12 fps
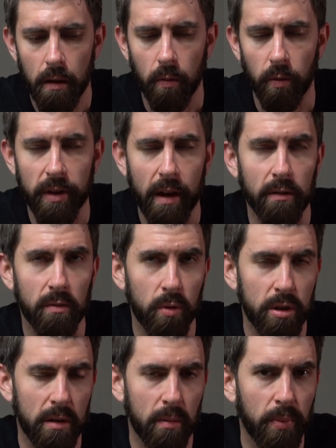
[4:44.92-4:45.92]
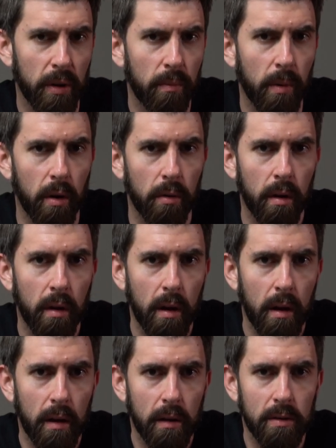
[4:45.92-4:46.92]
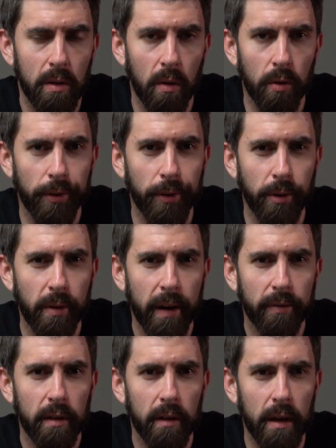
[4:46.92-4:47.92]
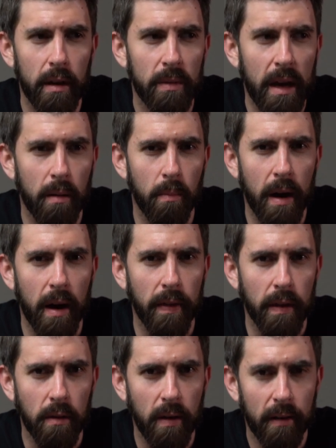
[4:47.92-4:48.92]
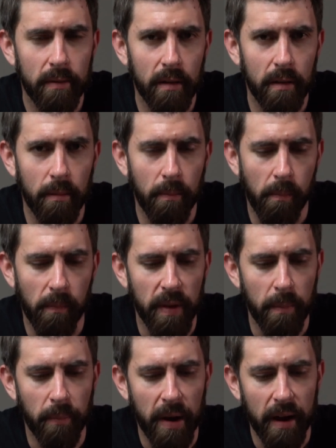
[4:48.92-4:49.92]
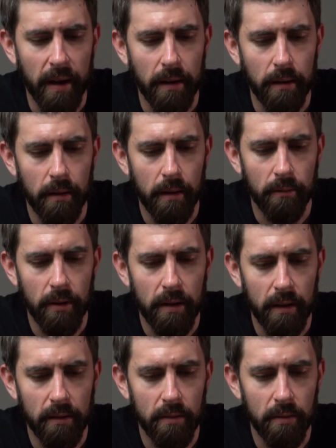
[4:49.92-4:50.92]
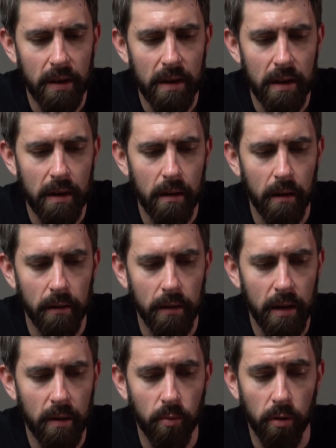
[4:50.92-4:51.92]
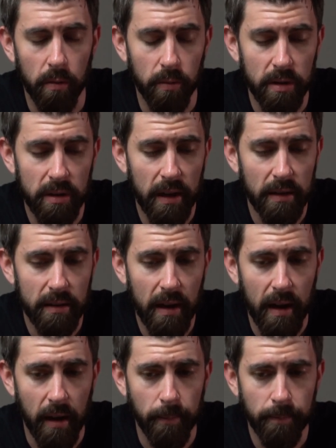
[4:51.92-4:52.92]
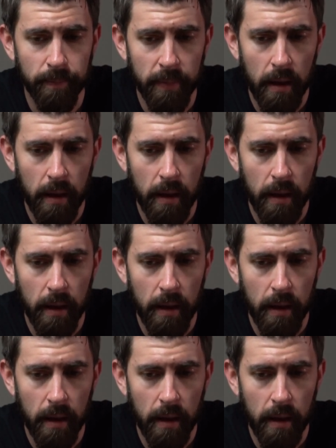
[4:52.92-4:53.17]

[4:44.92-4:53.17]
without switching to build mode. So you have to keep that in mind, that you have to bind everything to a key on the keyboard, which takes time.